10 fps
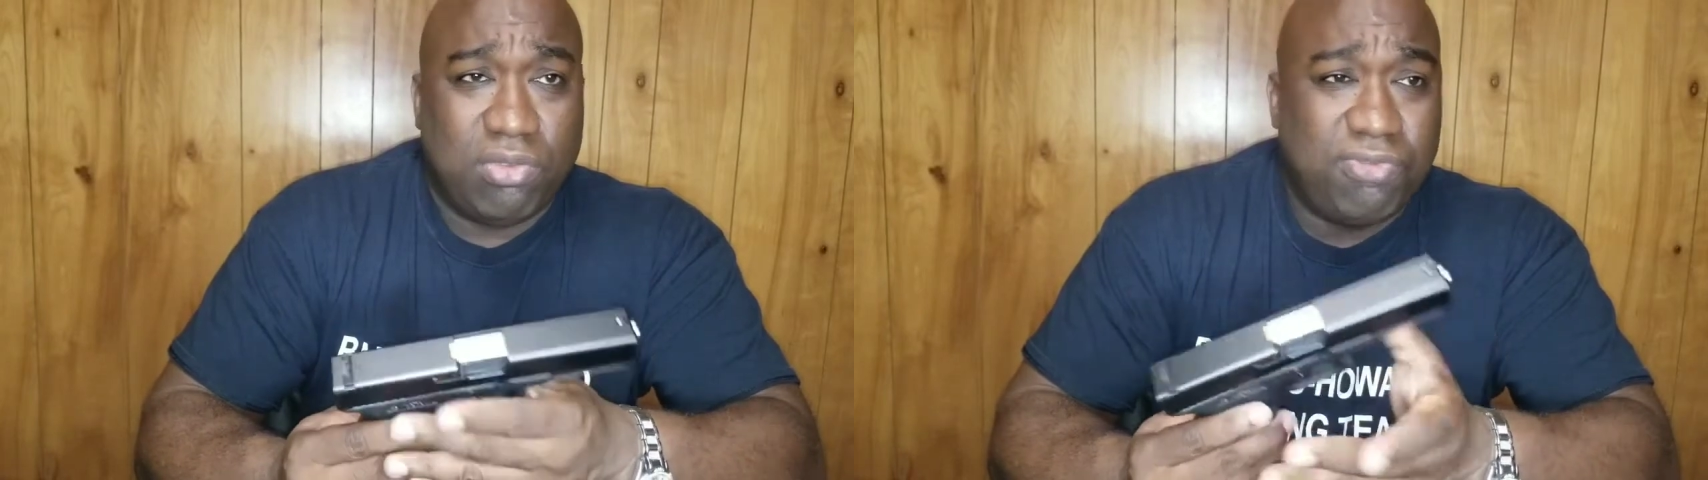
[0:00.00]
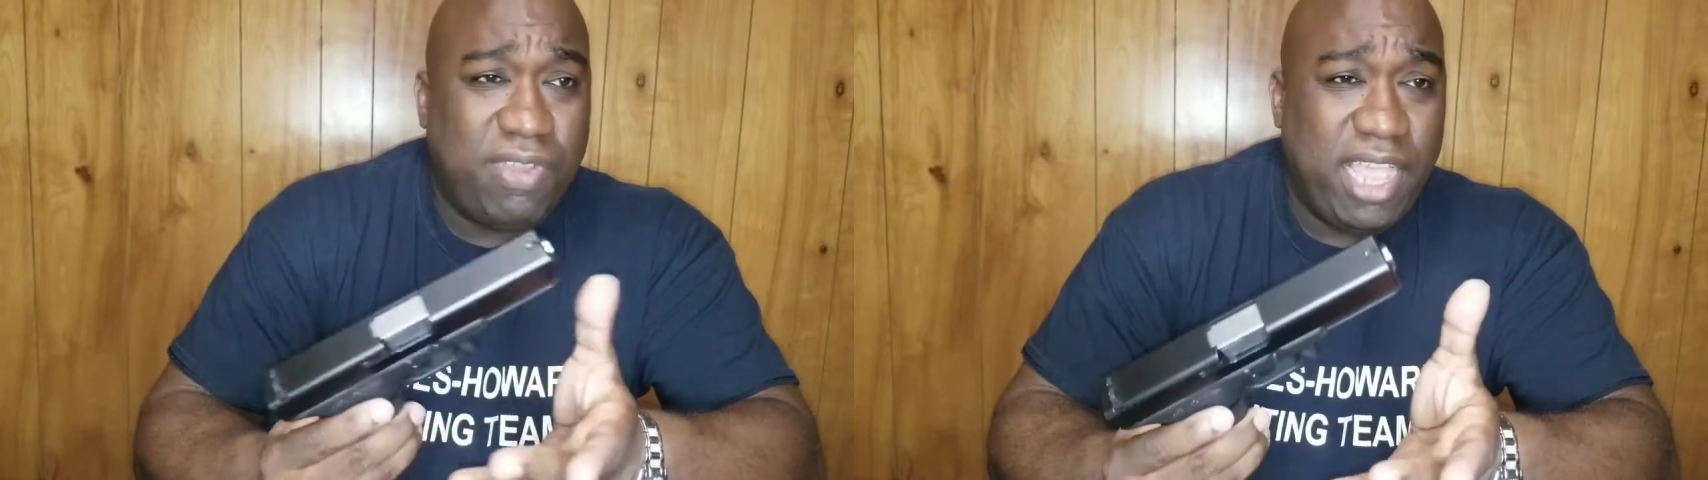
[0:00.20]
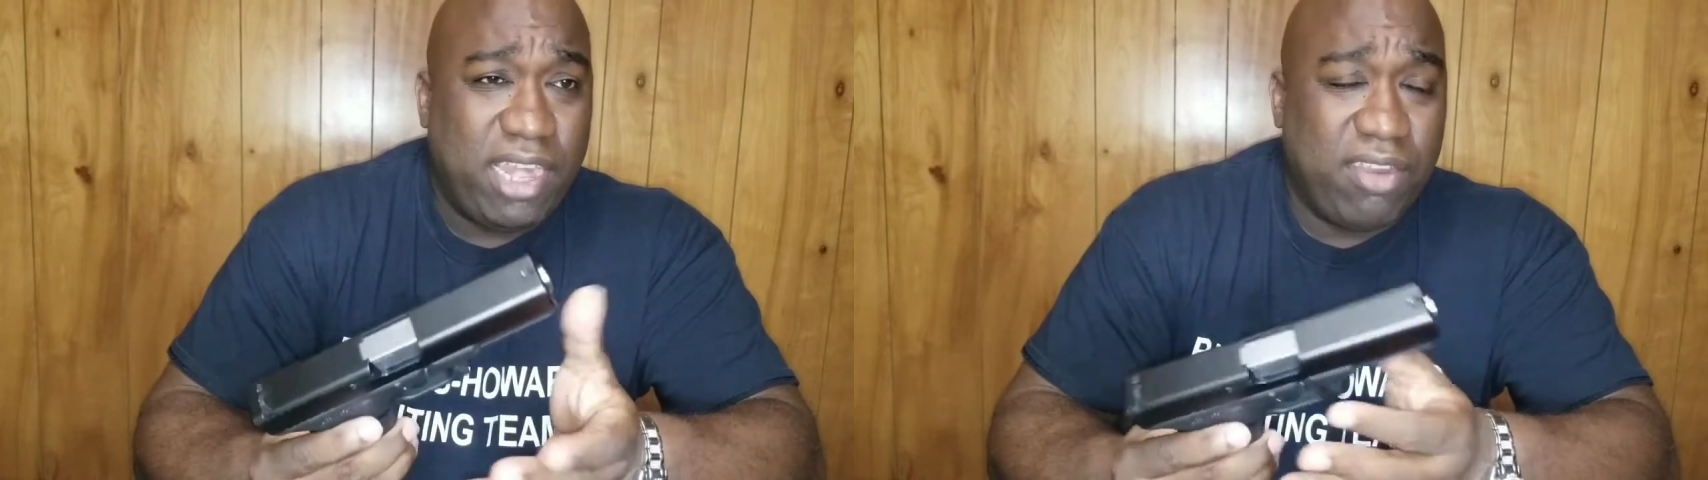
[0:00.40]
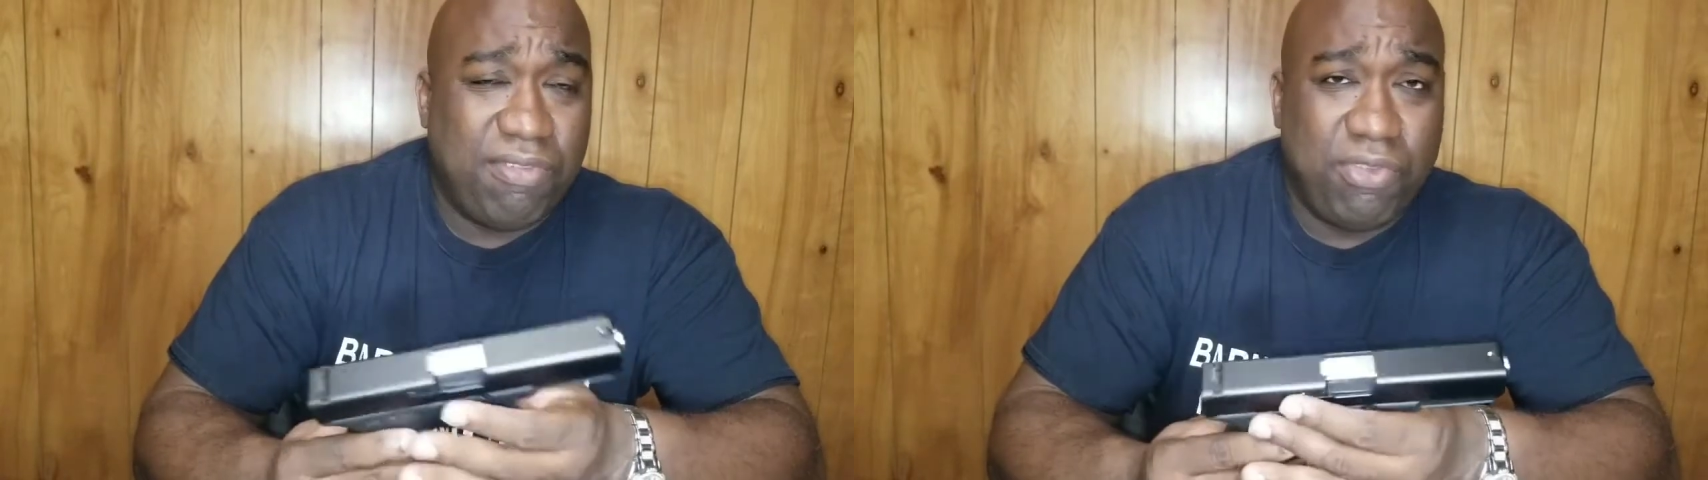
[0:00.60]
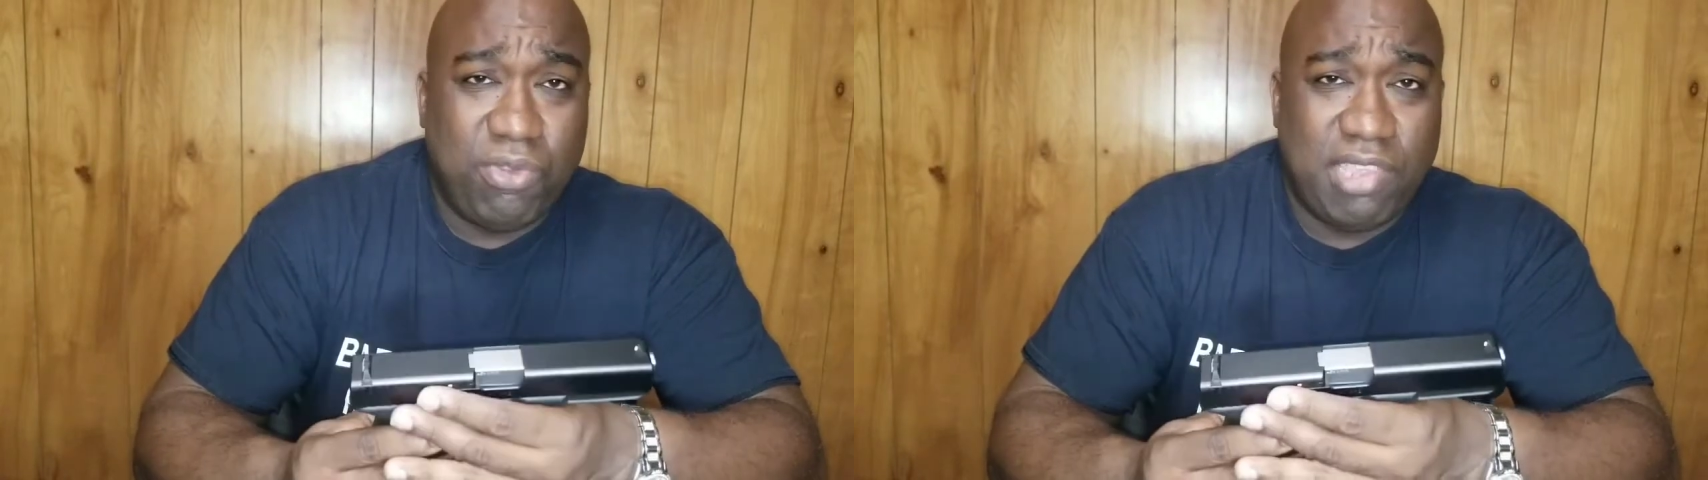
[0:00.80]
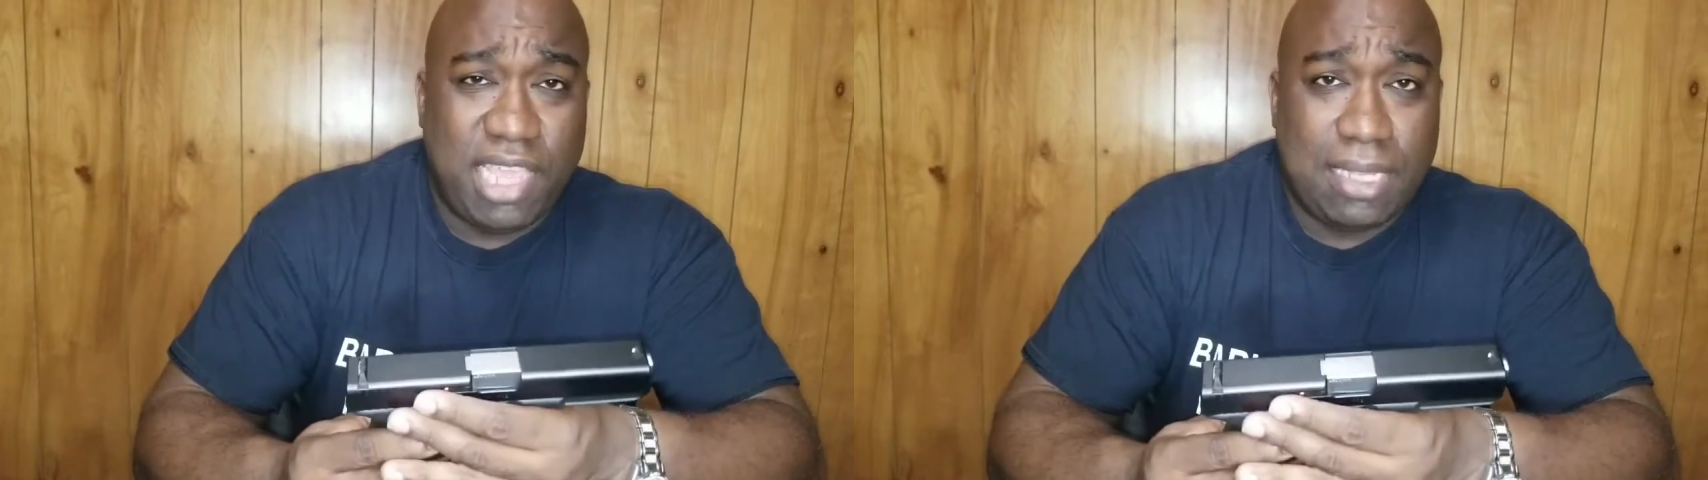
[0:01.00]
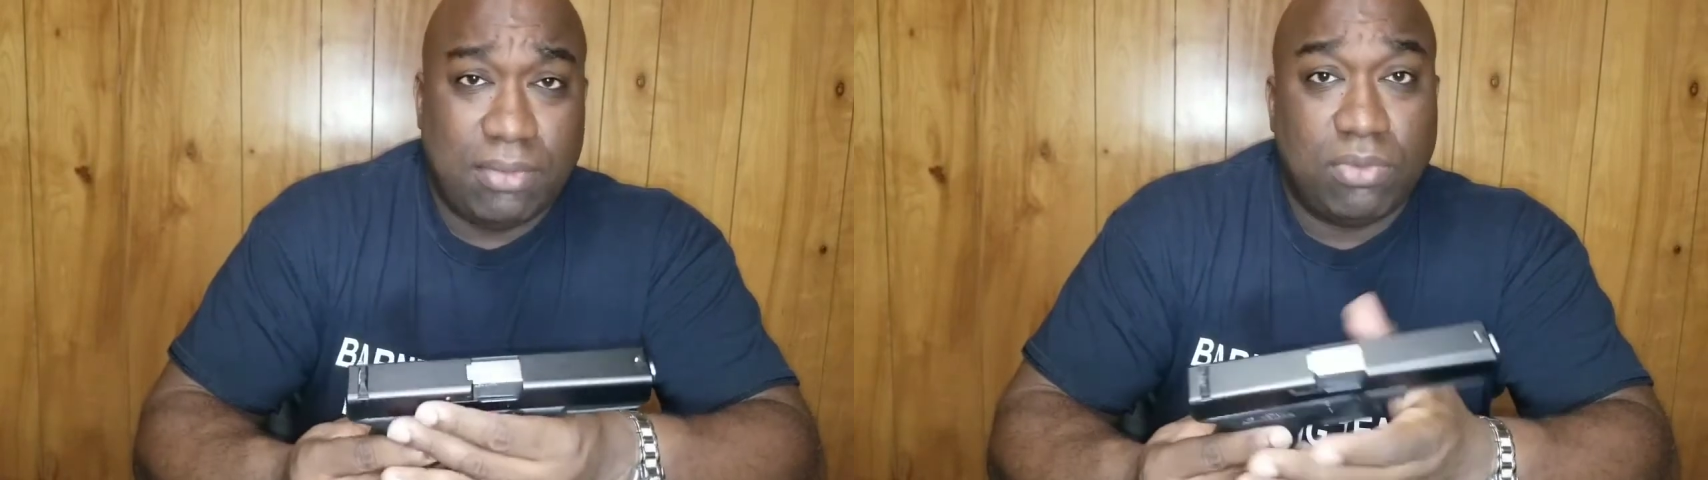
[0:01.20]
fired it a few times.